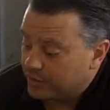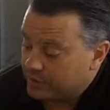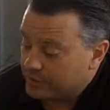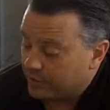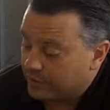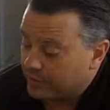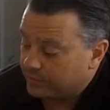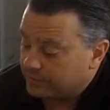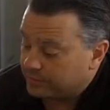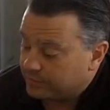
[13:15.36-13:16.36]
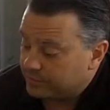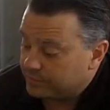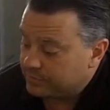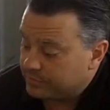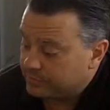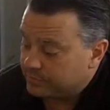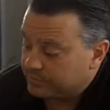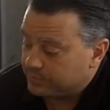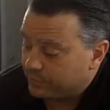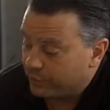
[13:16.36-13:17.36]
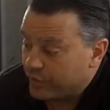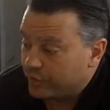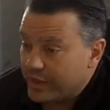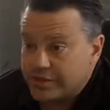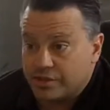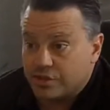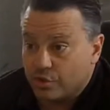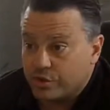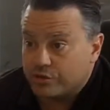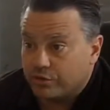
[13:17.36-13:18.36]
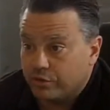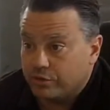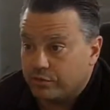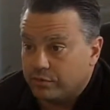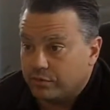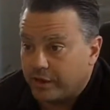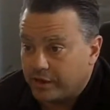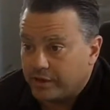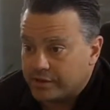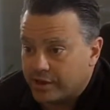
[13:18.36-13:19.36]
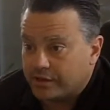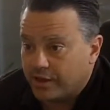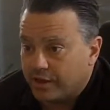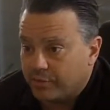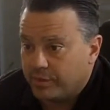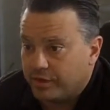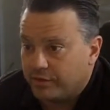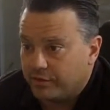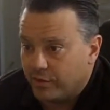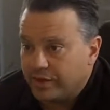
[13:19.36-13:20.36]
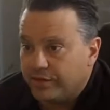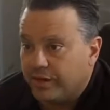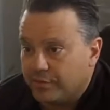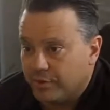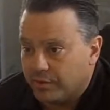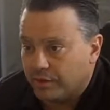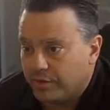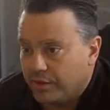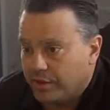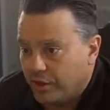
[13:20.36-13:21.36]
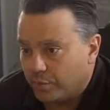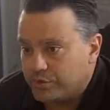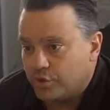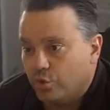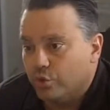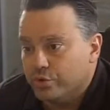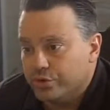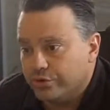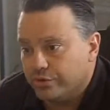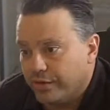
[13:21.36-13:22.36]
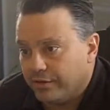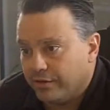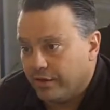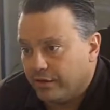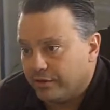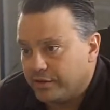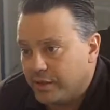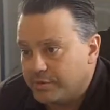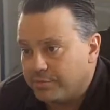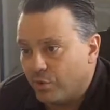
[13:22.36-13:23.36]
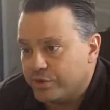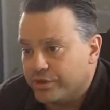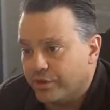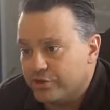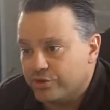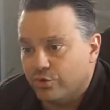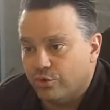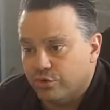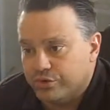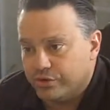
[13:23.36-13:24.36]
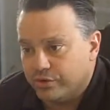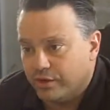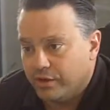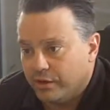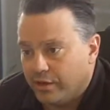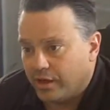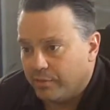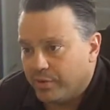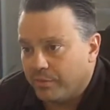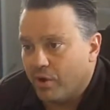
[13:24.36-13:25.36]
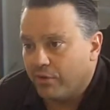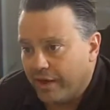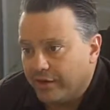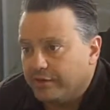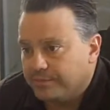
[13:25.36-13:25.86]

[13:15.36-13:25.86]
sort of a fundraising source for entities like that, it'd be a great thing to be able to help schools and keep sports in our schools and be a part of that.